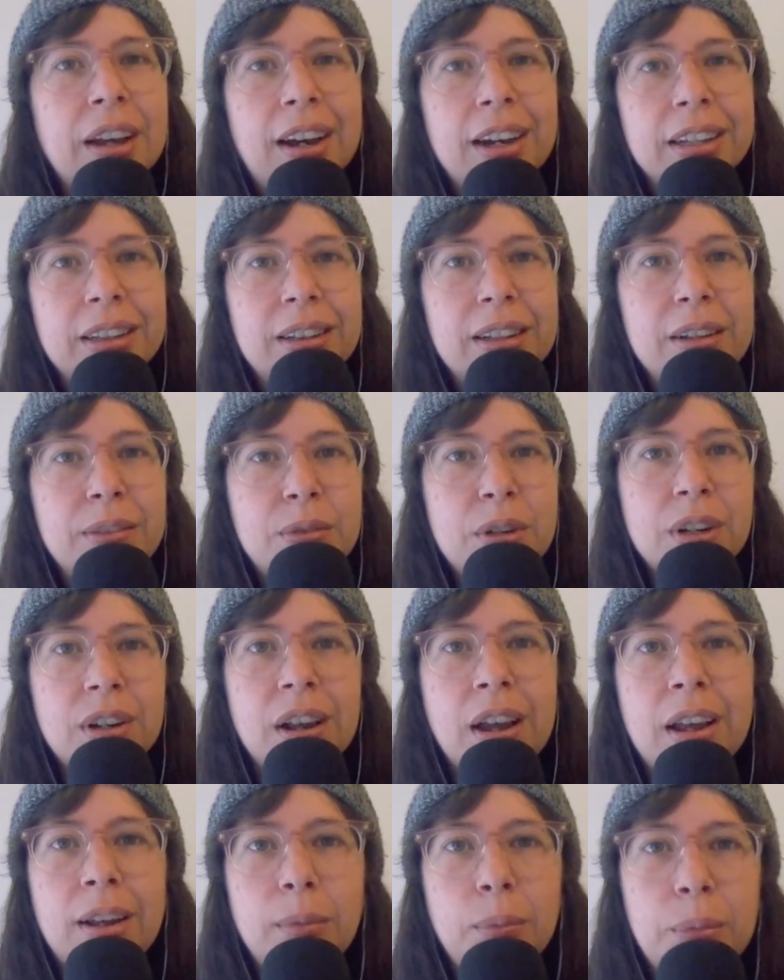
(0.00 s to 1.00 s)
I'd love to
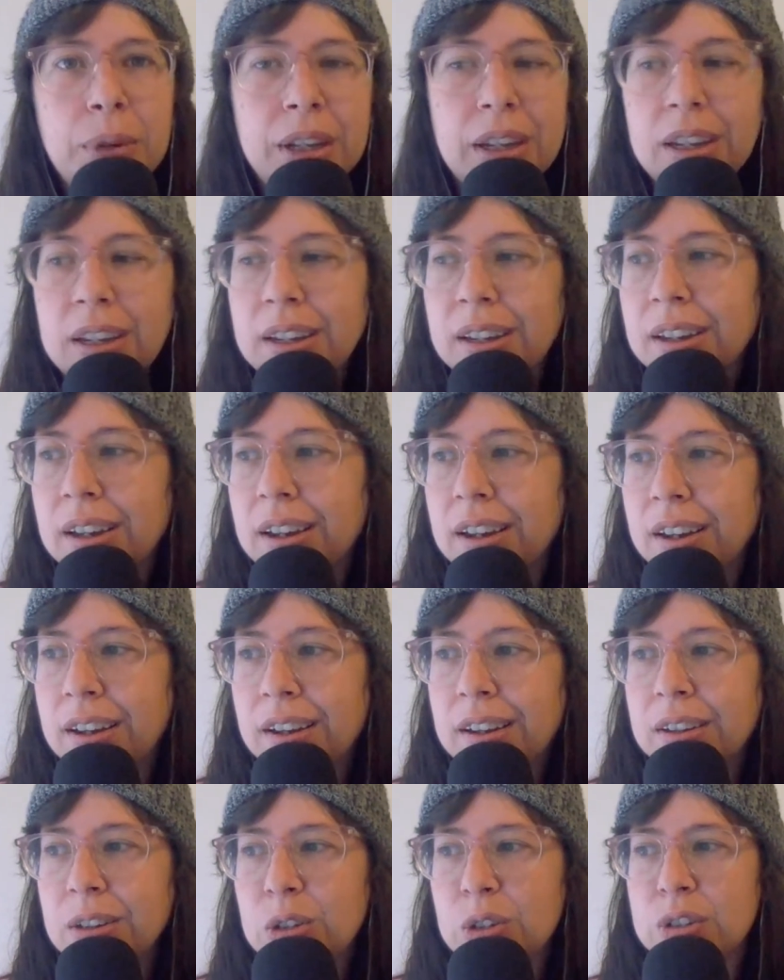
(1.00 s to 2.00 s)
not be
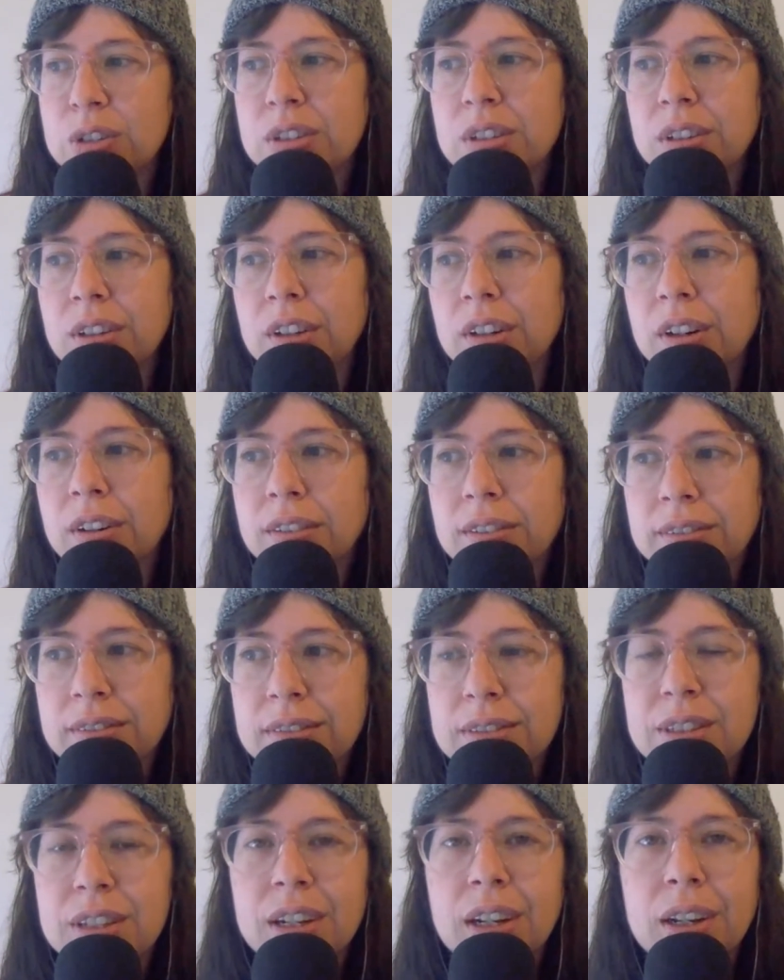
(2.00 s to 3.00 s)
uh, just, you know,
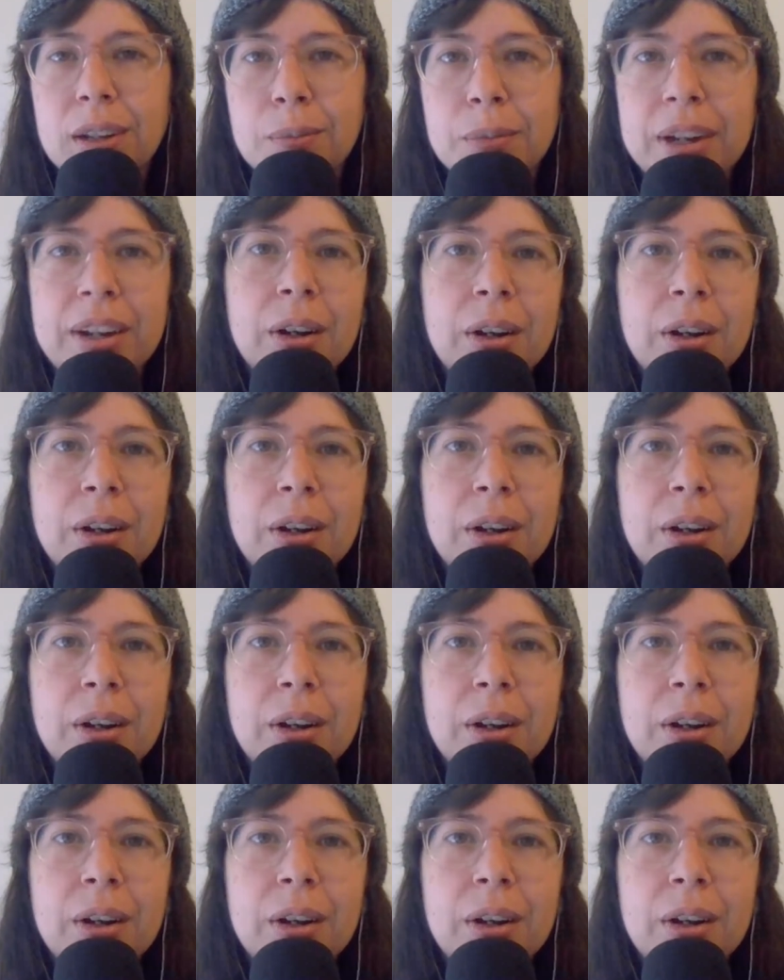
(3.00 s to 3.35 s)
sitting in my